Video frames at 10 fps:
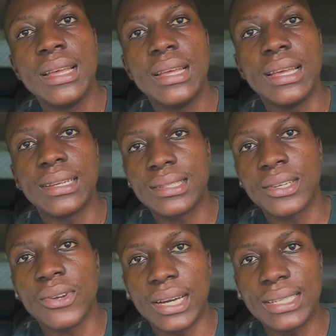
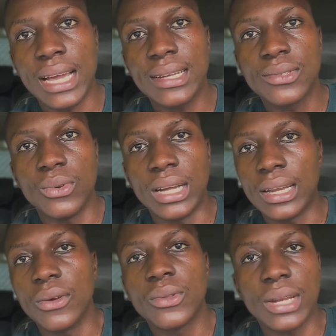external attacks or
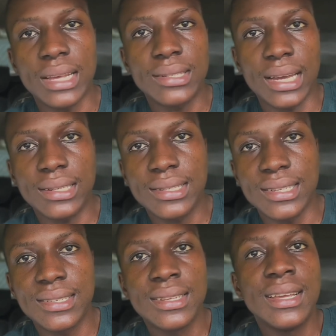unauthorized
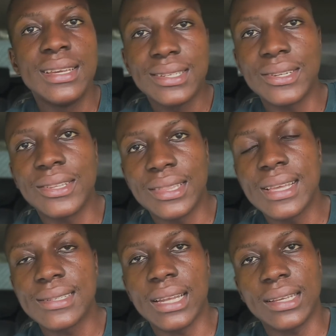access? Certain
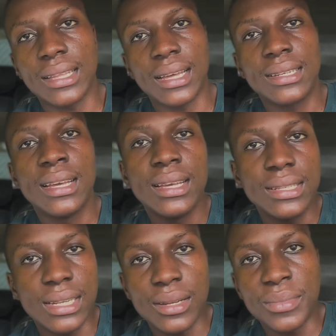things like that.
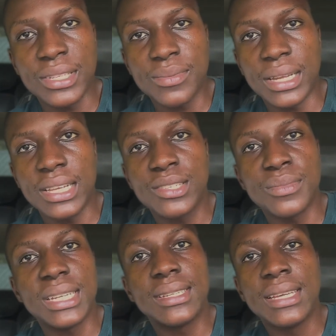Database
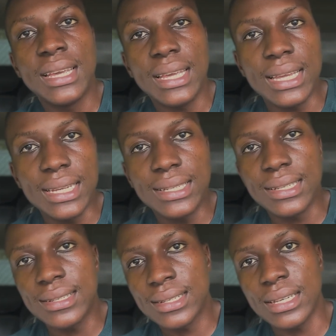management,
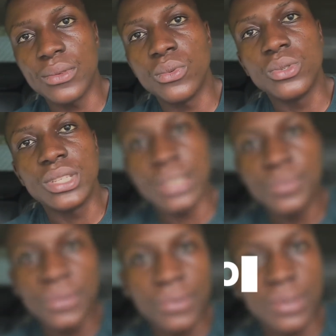etc. We would just
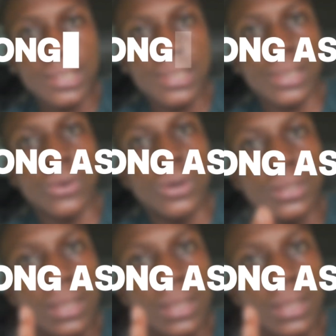be focusing on,